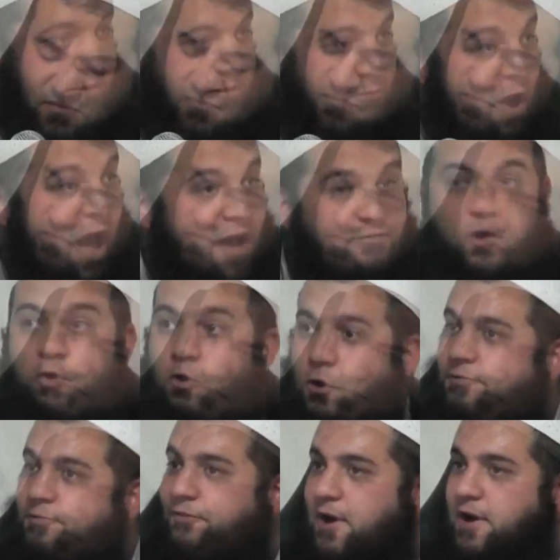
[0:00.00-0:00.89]
If you have a
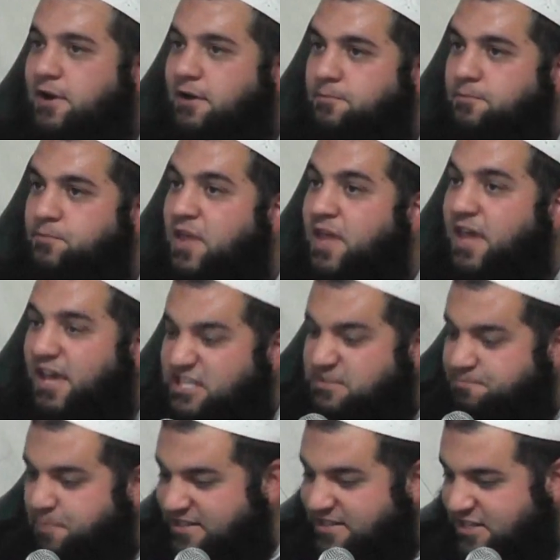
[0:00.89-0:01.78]
good friend,
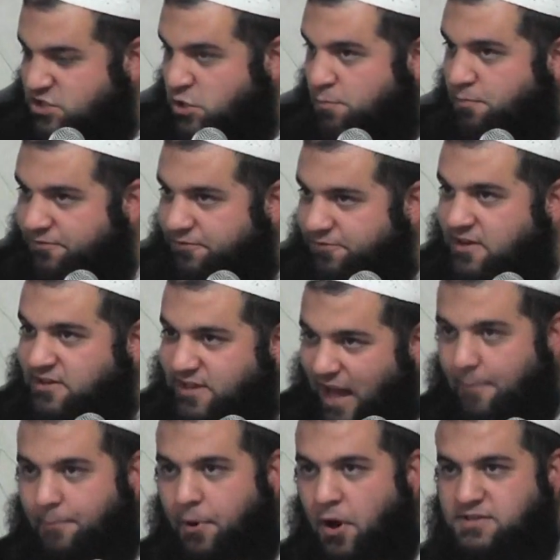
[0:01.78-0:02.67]
it's better to
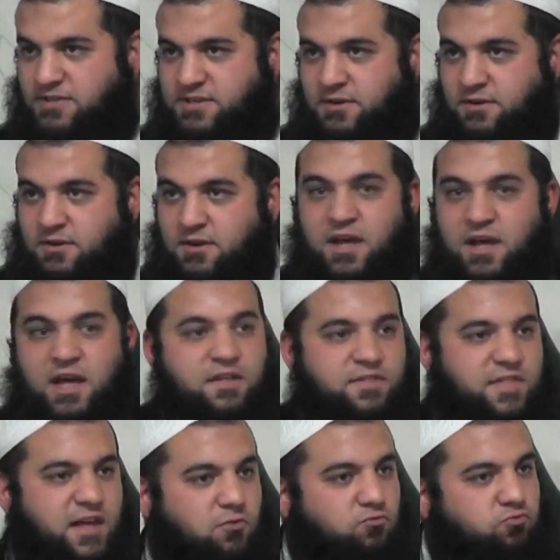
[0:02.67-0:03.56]
befriend that person
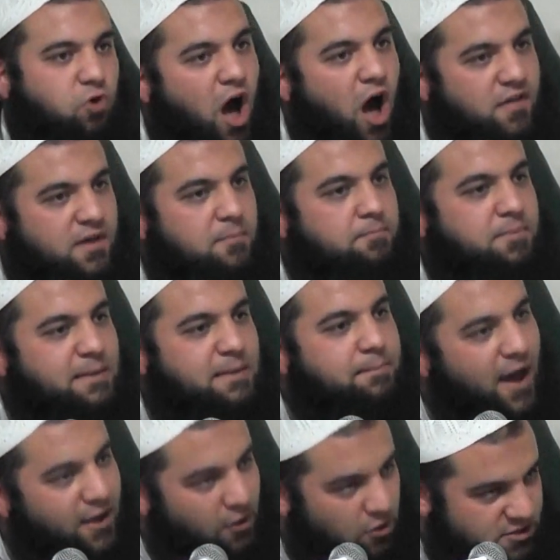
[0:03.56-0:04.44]
than rather
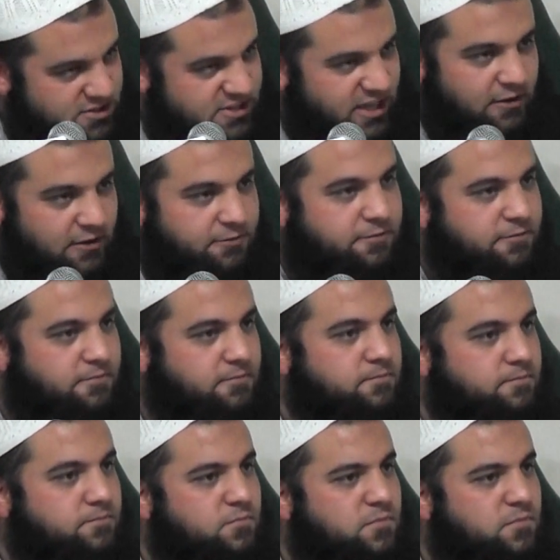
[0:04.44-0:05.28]
be by yourself.